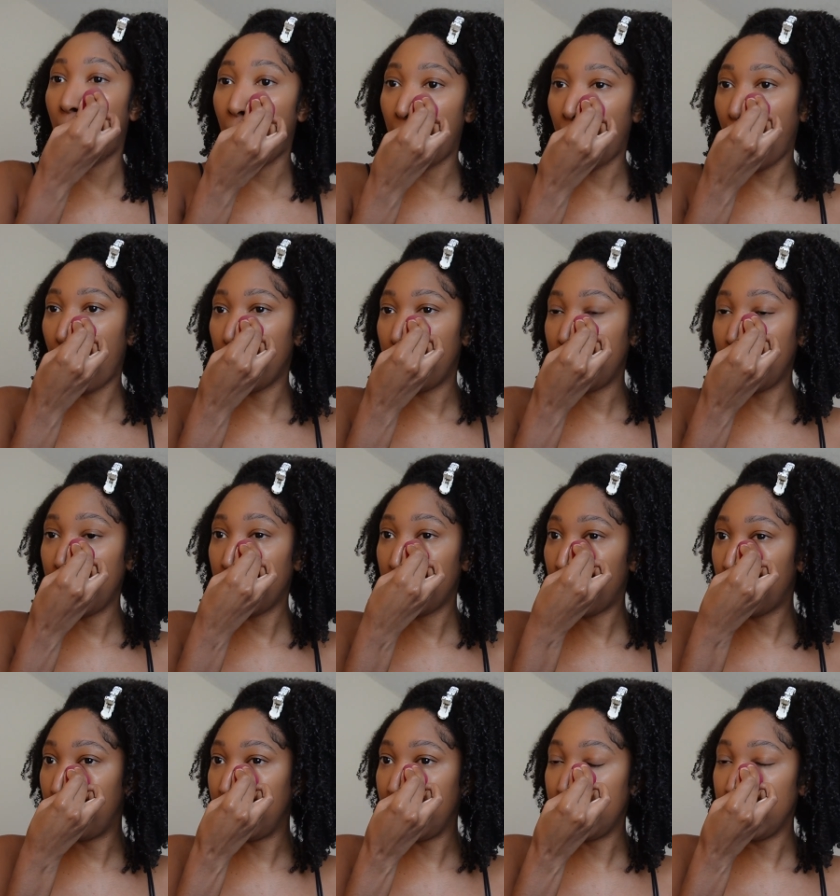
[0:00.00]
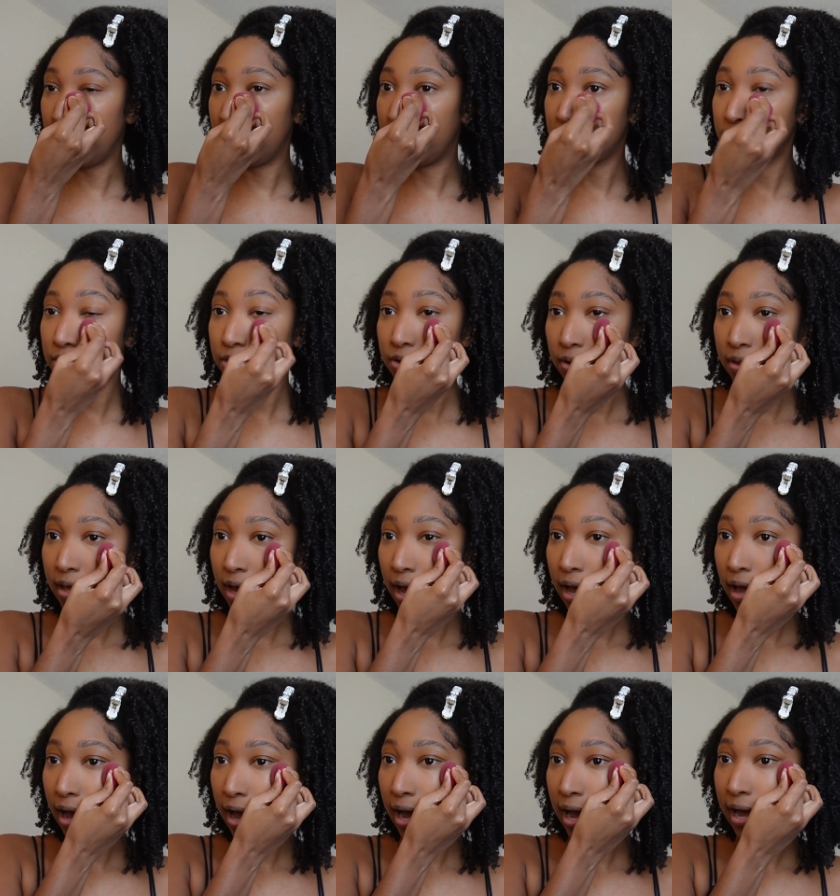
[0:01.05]
on being obedient so
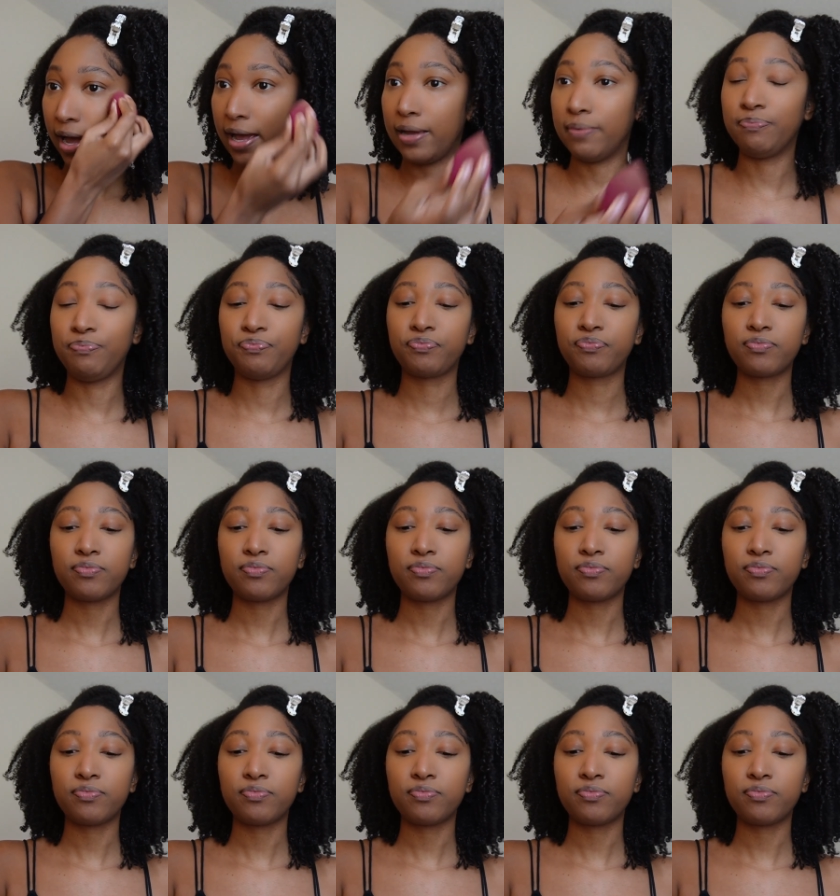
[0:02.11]
that i